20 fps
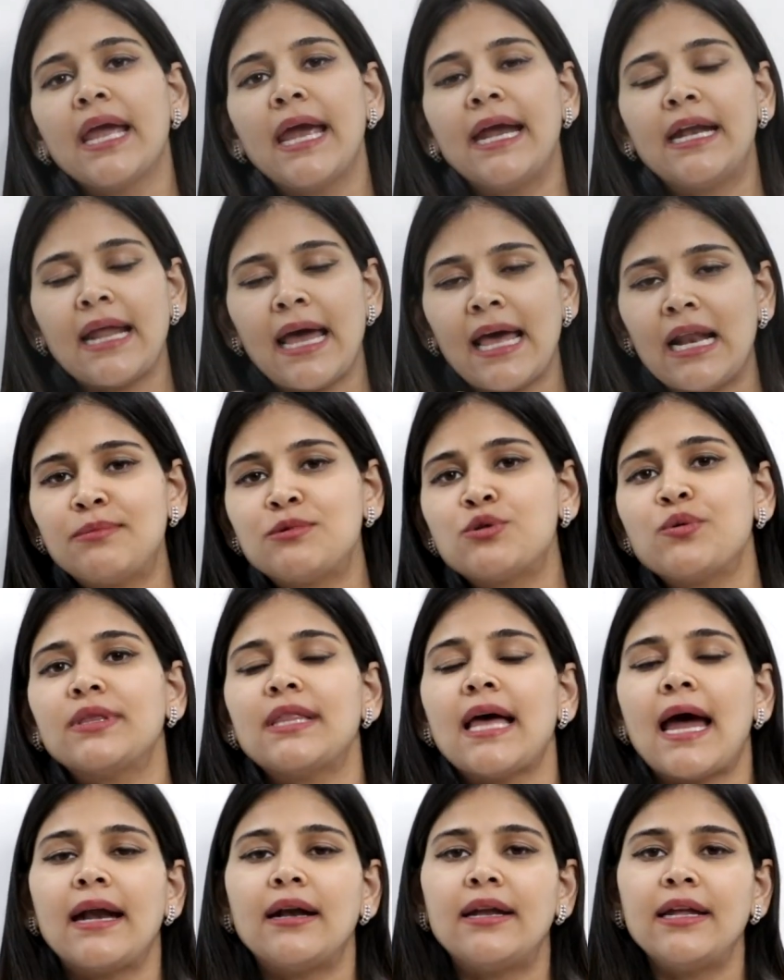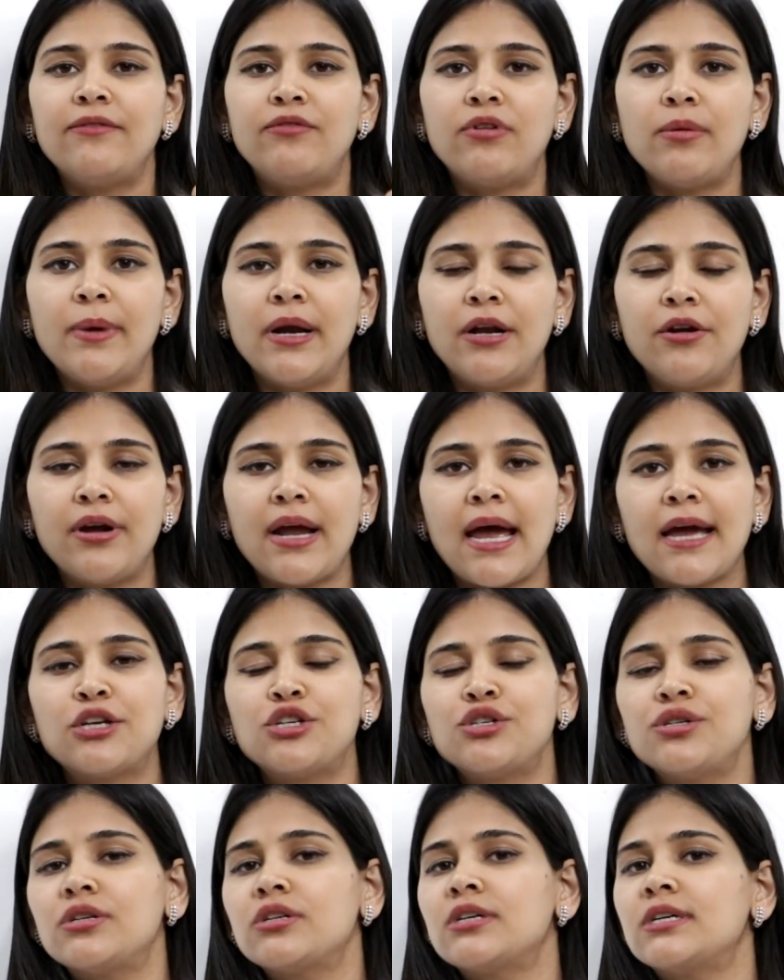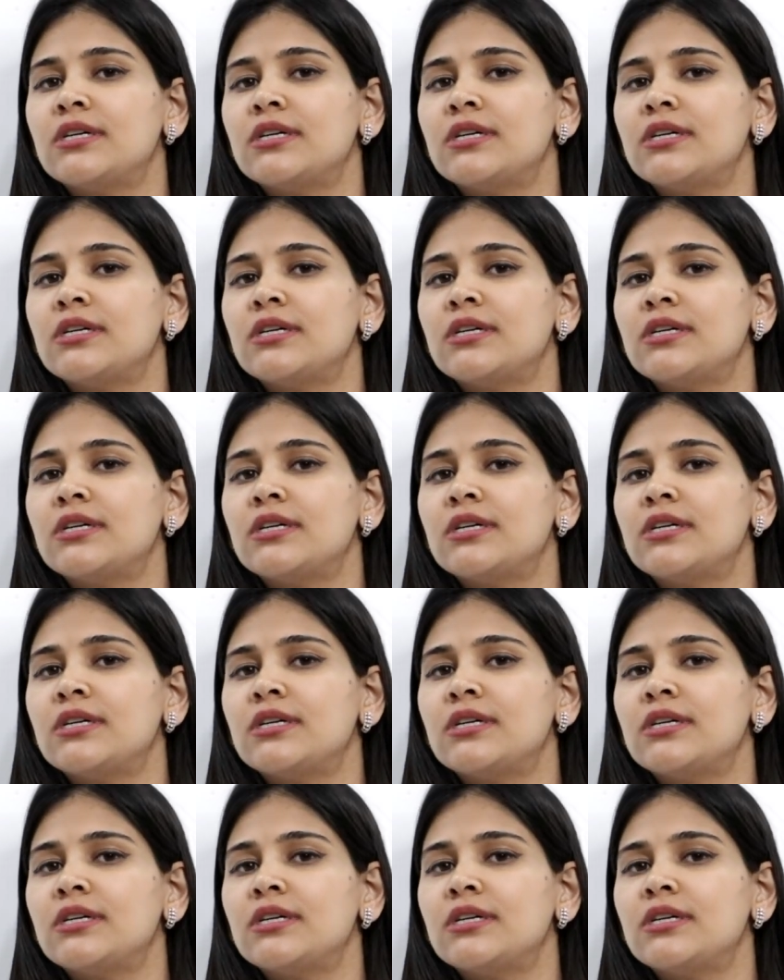It helps with anti-inflammatory action,